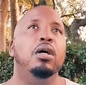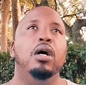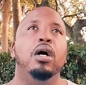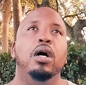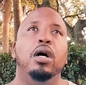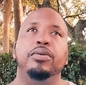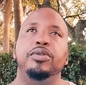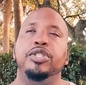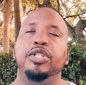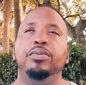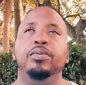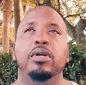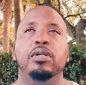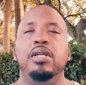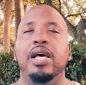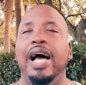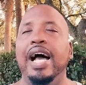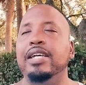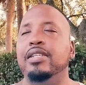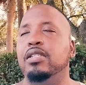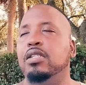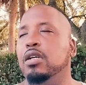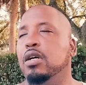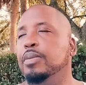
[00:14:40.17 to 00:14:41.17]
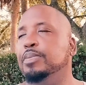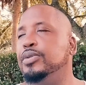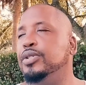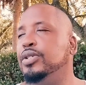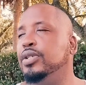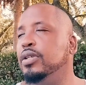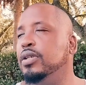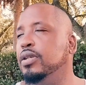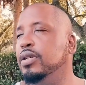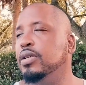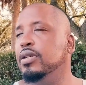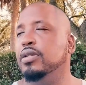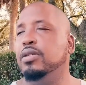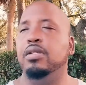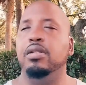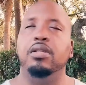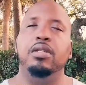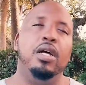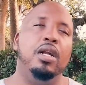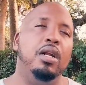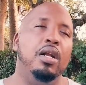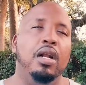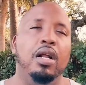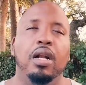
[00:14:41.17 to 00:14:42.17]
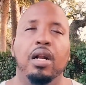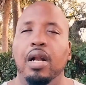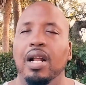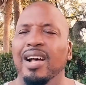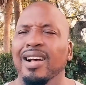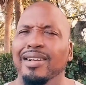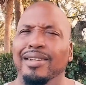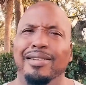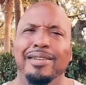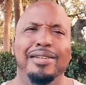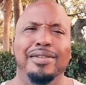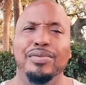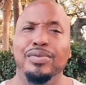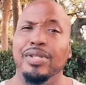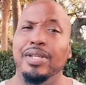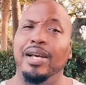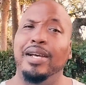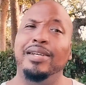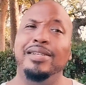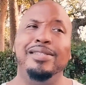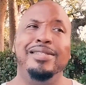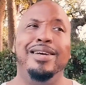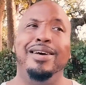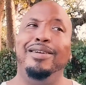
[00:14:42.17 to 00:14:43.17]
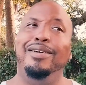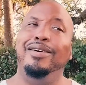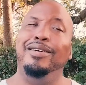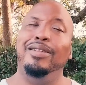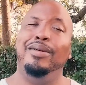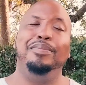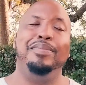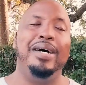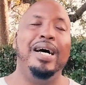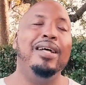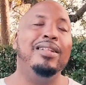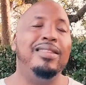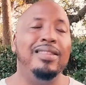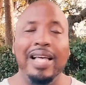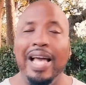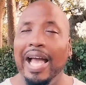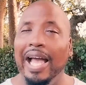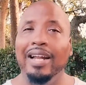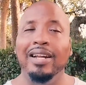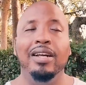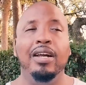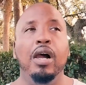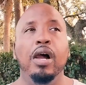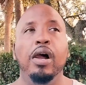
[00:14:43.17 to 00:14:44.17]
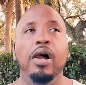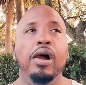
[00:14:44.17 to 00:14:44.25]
Um, she wants ice sculptures and da da da da da. And Hilary's like, it's not all about that.